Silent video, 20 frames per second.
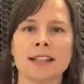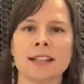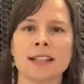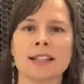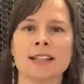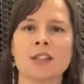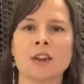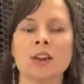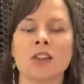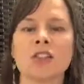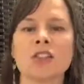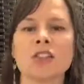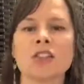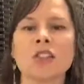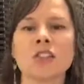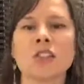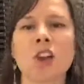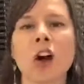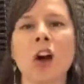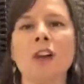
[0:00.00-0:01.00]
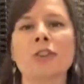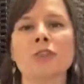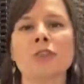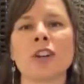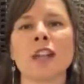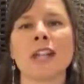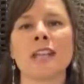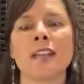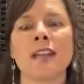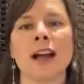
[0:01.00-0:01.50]
it's called
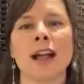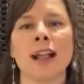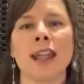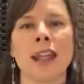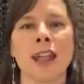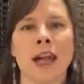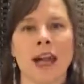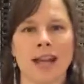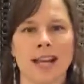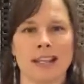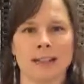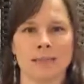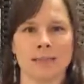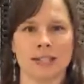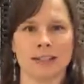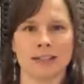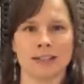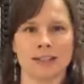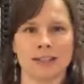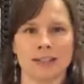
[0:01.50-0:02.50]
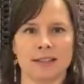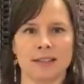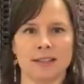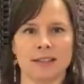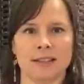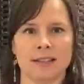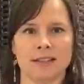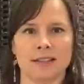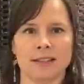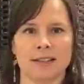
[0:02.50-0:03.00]
sovereign alignment.
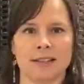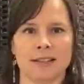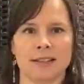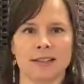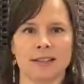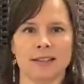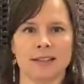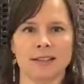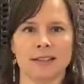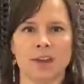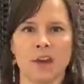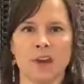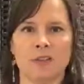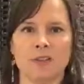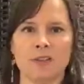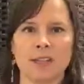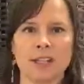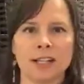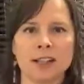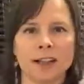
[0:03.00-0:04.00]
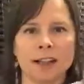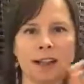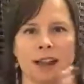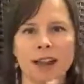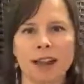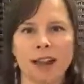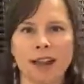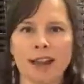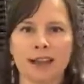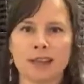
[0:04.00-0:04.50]
Sovereign
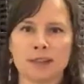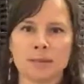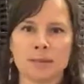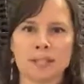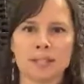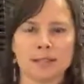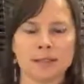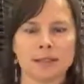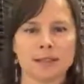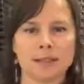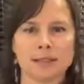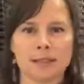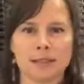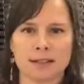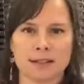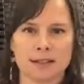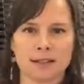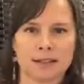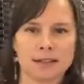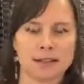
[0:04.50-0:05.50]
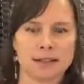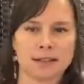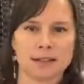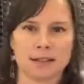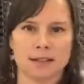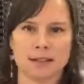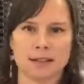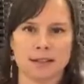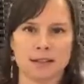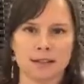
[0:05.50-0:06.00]
alignment.
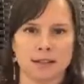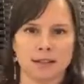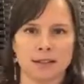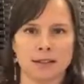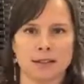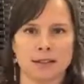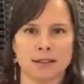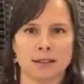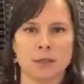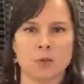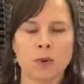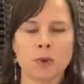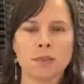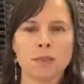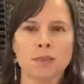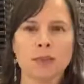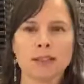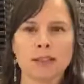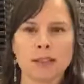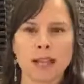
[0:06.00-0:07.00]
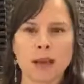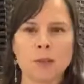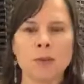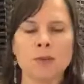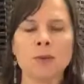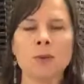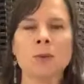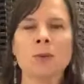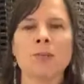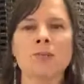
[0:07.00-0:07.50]
So in
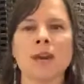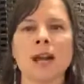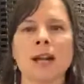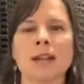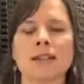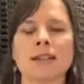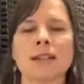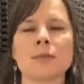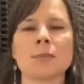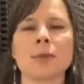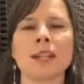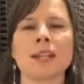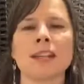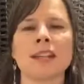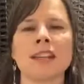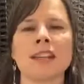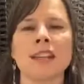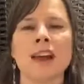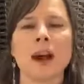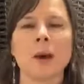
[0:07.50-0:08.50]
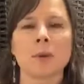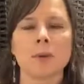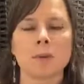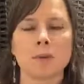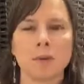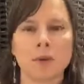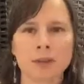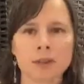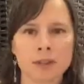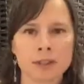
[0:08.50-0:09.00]
temple, we practice being in our
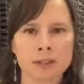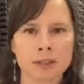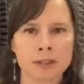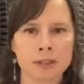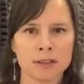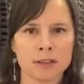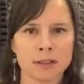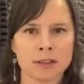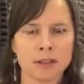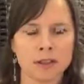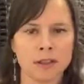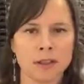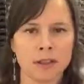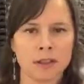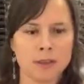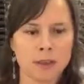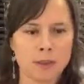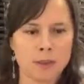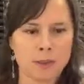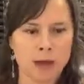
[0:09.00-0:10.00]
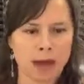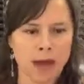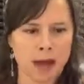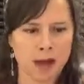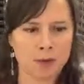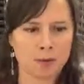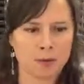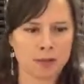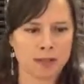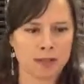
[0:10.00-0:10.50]
personal
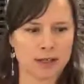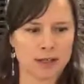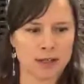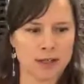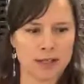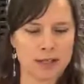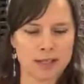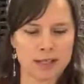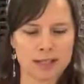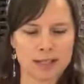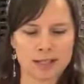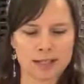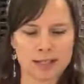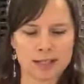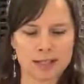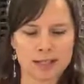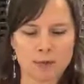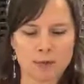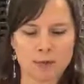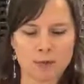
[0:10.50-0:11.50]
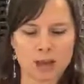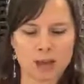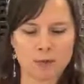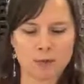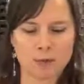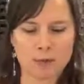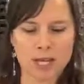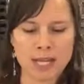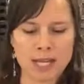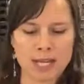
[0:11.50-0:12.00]
power. This is
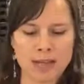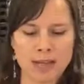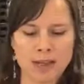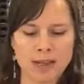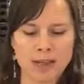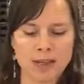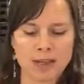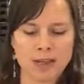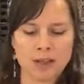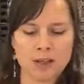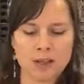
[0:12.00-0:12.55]
when we